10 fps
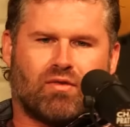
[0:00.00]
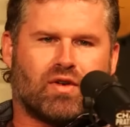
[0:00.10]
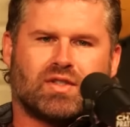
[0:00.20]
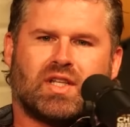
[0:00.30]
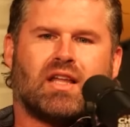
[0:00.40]

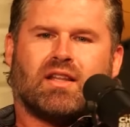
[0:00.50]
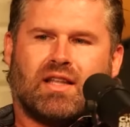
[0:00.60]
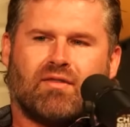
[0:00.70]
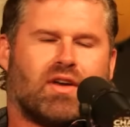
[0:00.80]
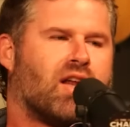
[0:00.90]
firsthand that
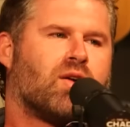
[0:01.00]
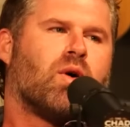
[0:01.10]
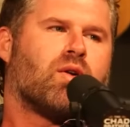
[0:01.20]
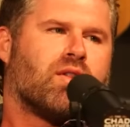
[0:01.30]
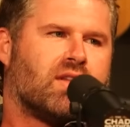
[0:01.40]
they've got a
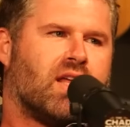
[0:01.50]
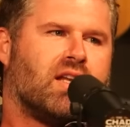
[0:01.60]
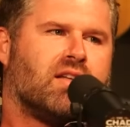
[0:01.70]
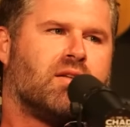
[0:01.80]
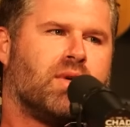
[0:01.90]
quota that they
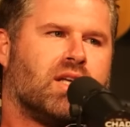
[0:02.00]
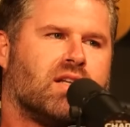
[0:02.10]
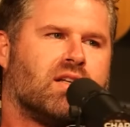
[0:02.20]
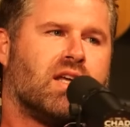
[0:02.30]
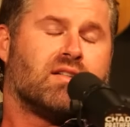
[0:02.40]
need to meet.
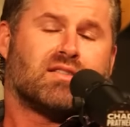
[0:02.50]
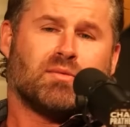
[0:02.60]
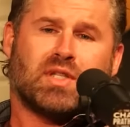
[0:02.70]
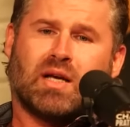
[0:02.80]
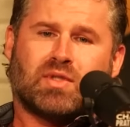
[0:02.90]
And
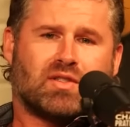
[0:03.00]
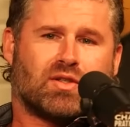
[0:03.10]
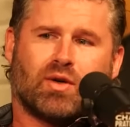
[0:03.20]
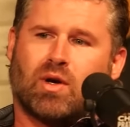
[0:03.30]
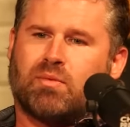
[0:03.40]
sometimes they
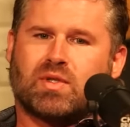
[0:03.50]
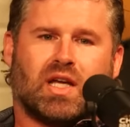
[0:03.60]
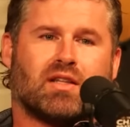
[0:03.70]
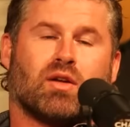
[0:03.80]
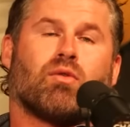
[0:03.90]
screw up and
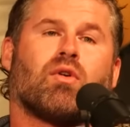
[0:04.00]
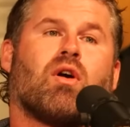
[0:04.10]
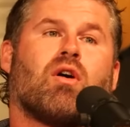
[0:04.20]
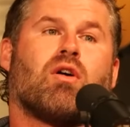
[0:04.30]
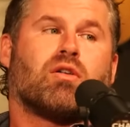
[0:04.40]
take the
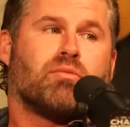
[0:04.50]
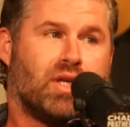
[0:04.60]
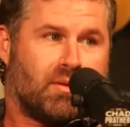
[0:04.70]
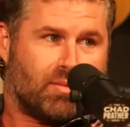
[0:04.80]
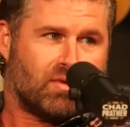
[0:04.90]
wrong
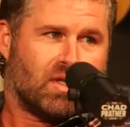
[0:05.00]
people.